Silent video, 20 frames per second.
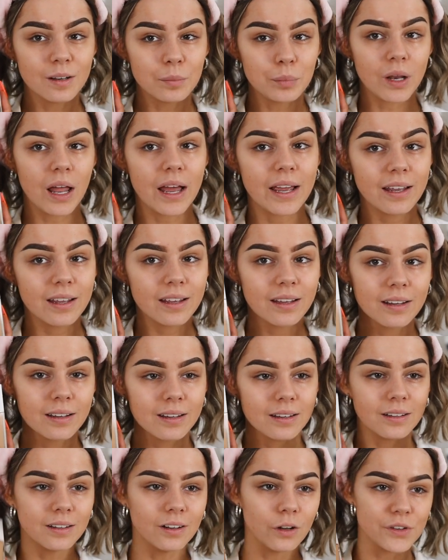but like
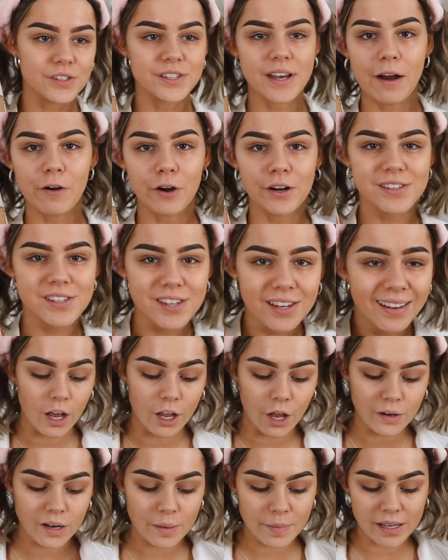on steroids.
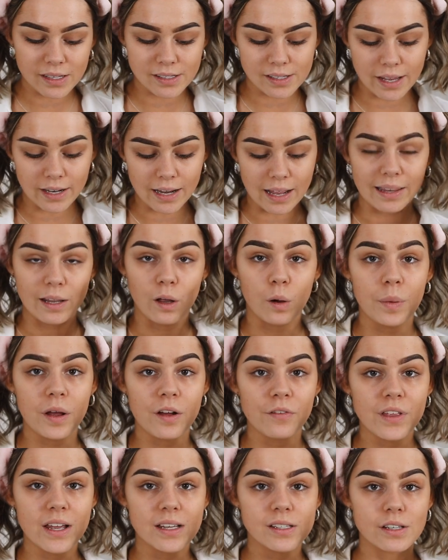I only mix in a little
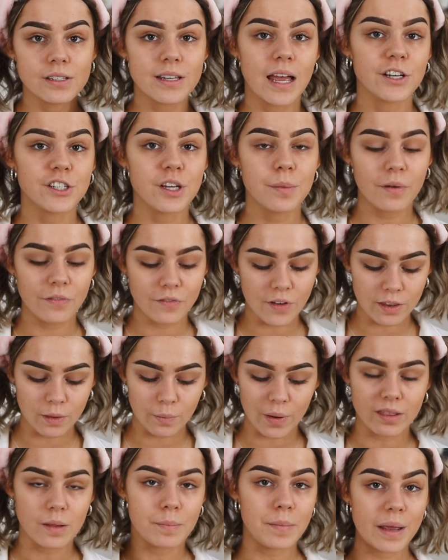bit of this because I actually prefer
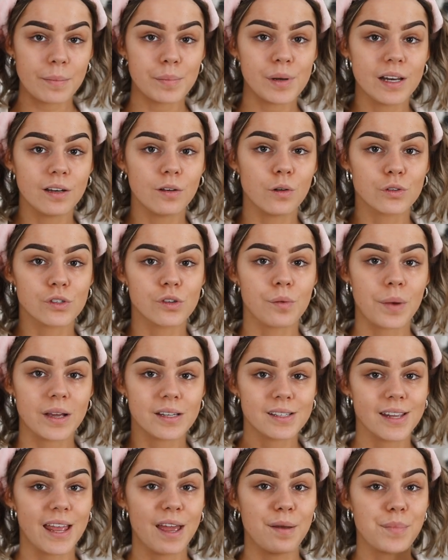the way the Maybelline looks on my
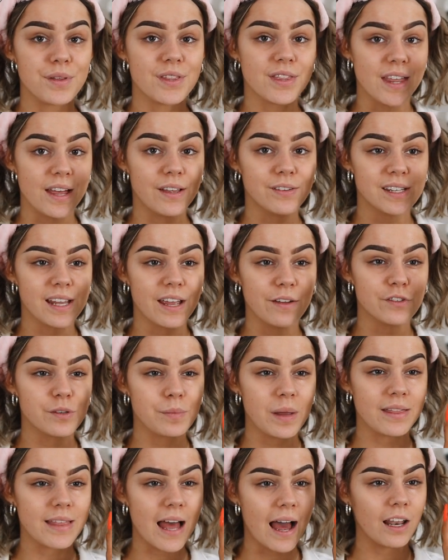skin, but this
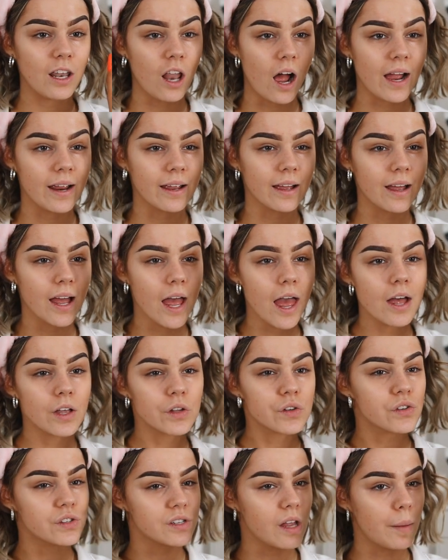gives me that like
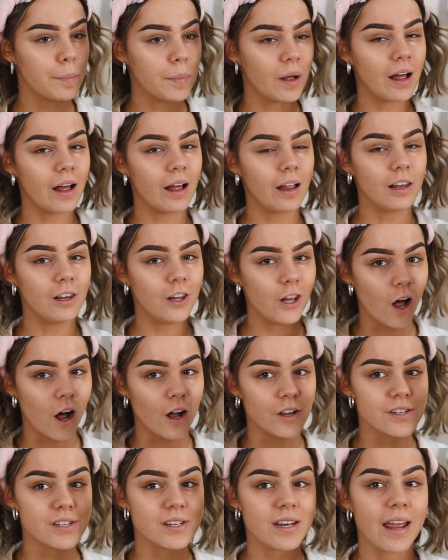summer
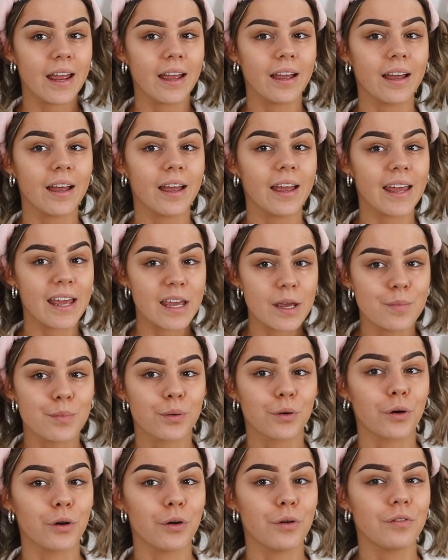lasting heat
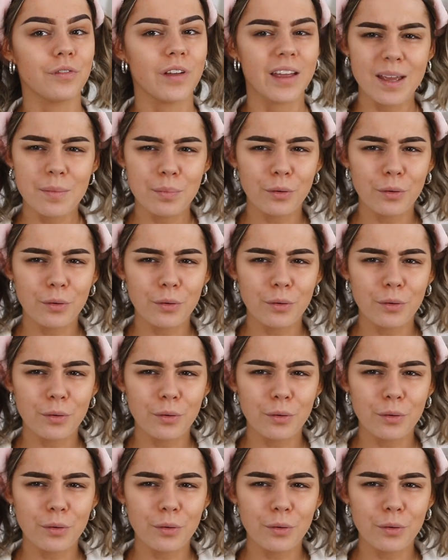proof.